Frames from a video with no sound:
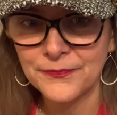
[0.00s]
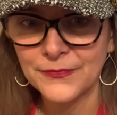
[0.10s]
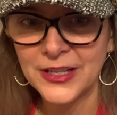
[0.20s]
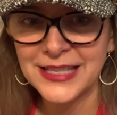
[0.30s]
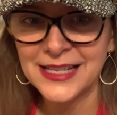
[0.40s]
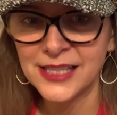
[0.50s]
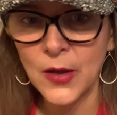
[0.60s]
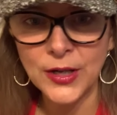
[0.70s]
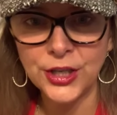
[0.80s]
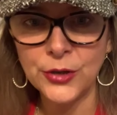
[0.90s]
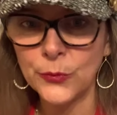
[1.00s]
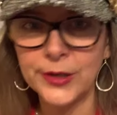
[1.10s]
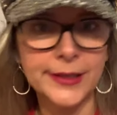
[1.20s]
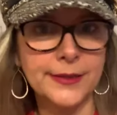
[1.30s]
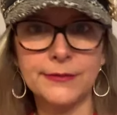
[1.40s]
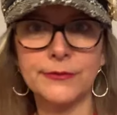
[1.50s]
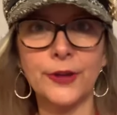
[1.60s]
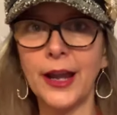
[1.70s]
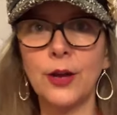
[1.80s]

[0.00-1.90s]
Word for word: because I saw a cute one at Cracker